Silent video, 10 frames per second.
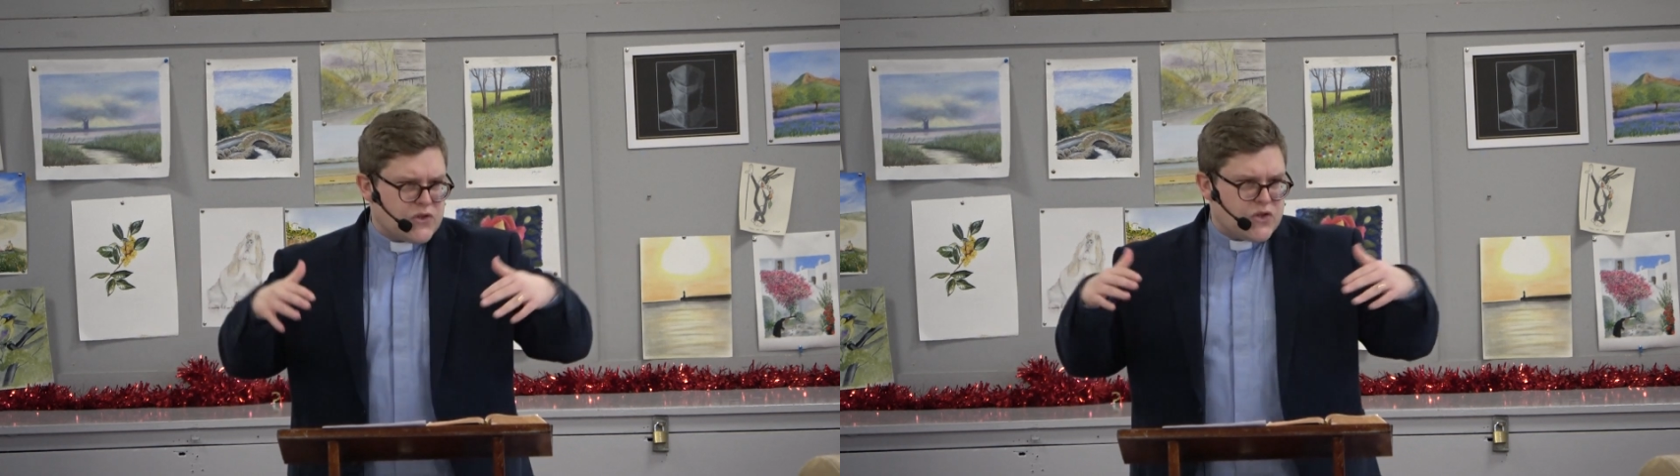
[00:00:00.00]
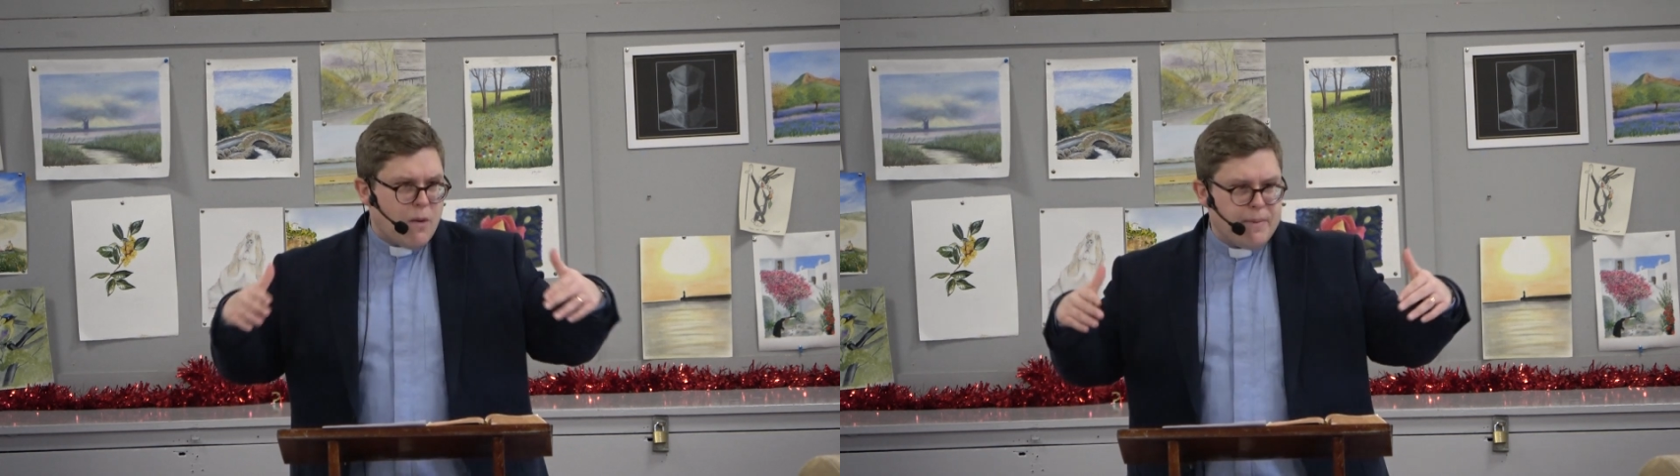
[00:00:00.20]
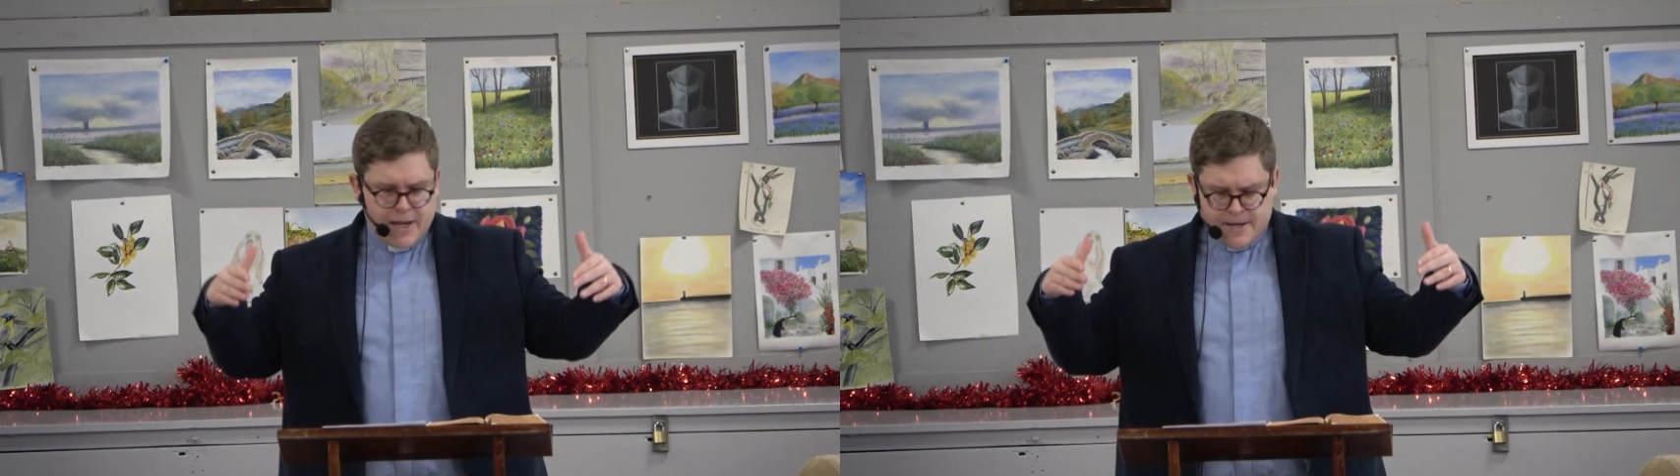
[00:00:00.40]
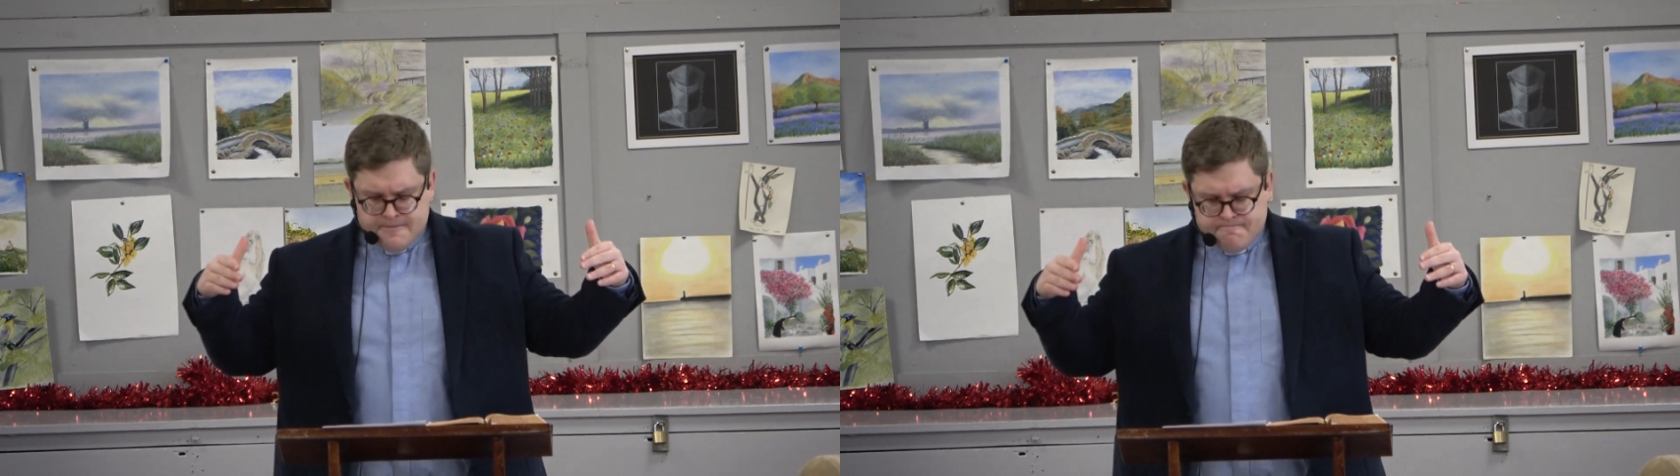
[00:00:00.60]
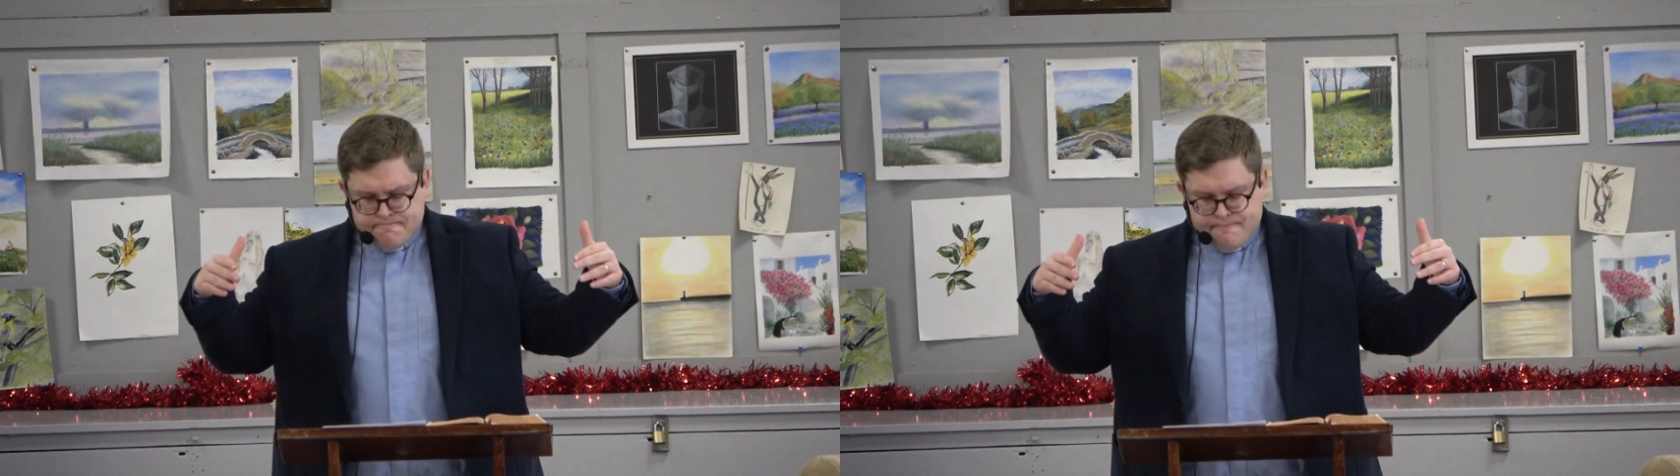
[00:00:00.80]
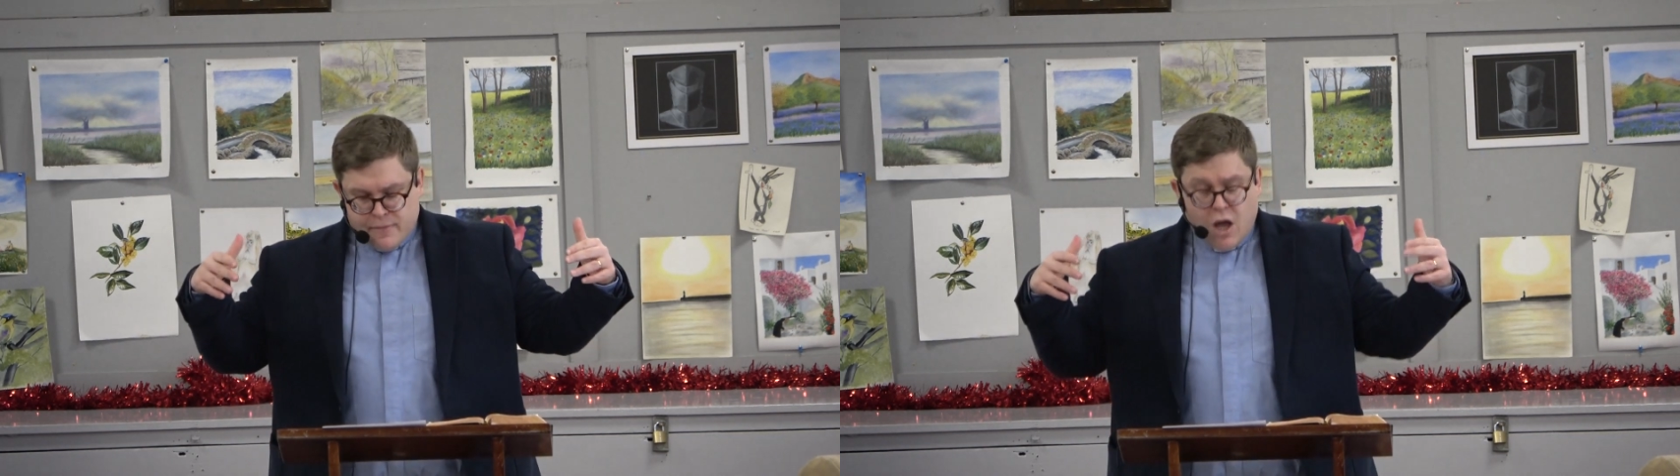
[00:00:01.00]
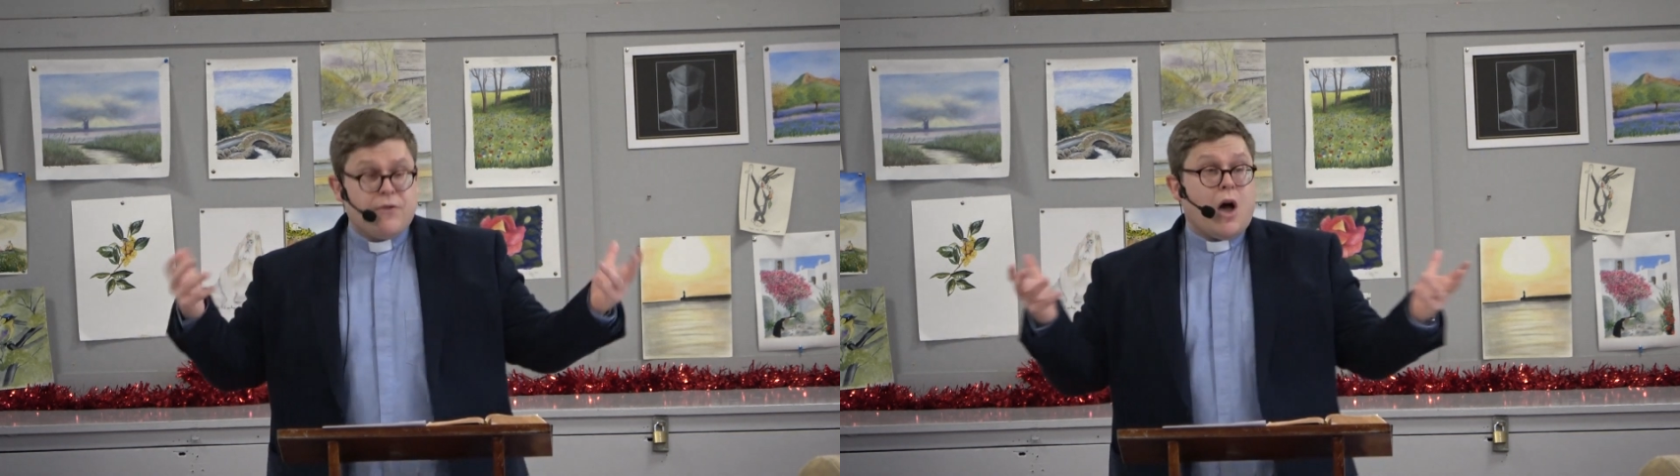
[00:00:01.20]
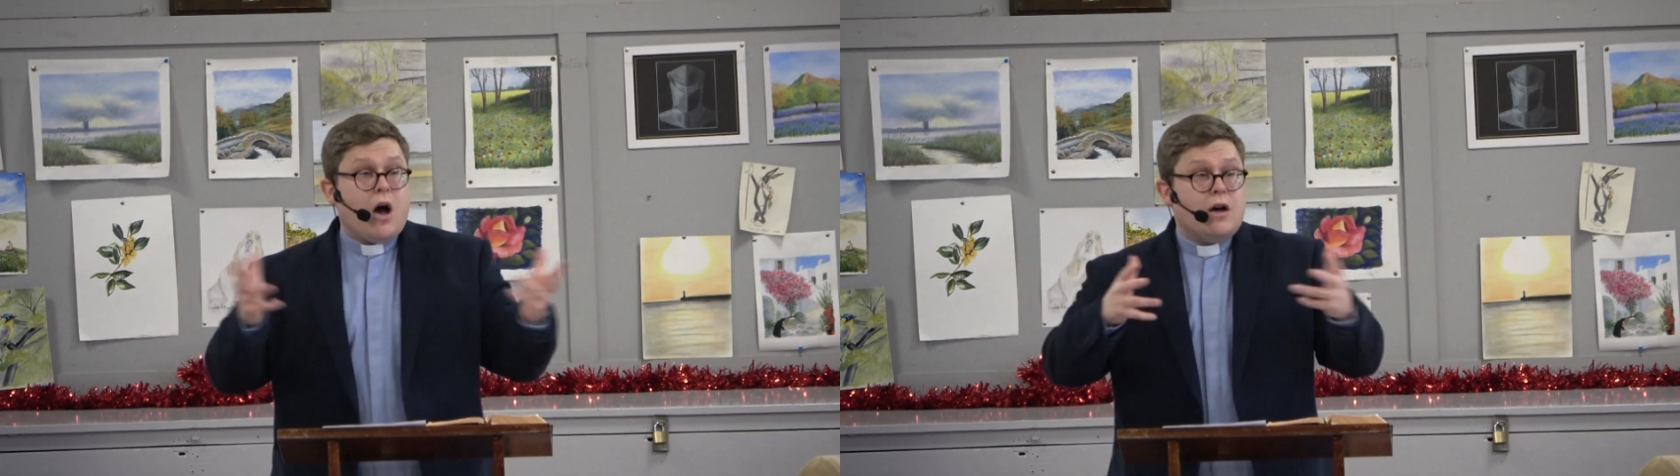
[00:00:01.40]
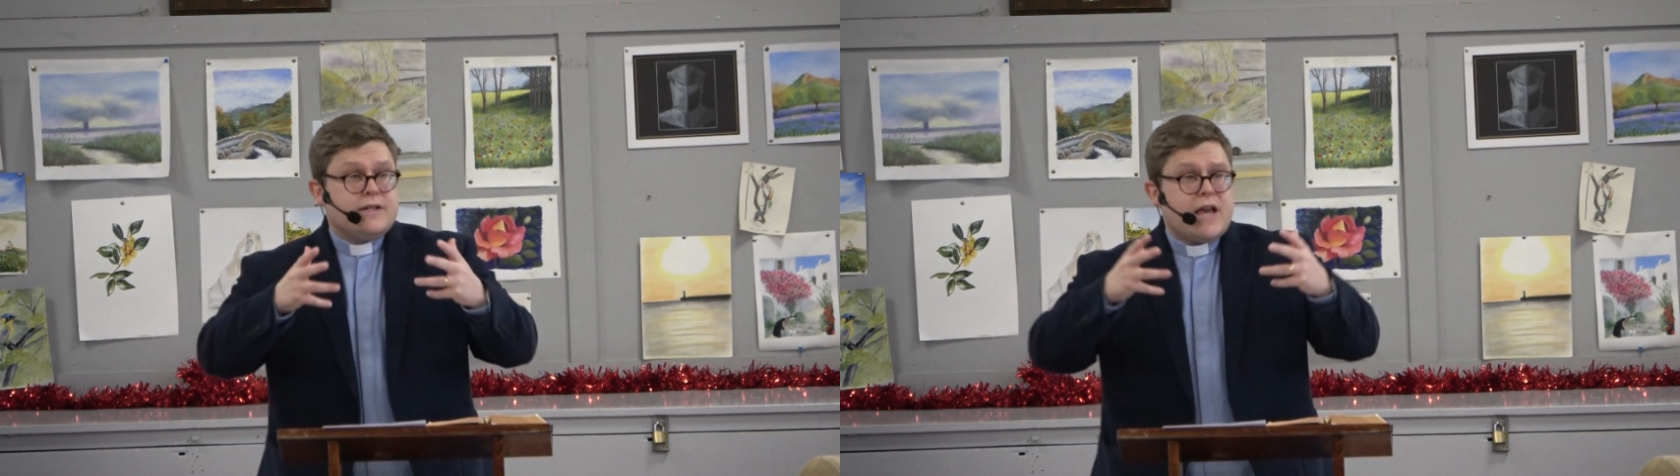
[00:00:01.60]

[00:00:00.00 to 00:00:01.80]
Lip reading: stopping of the heart.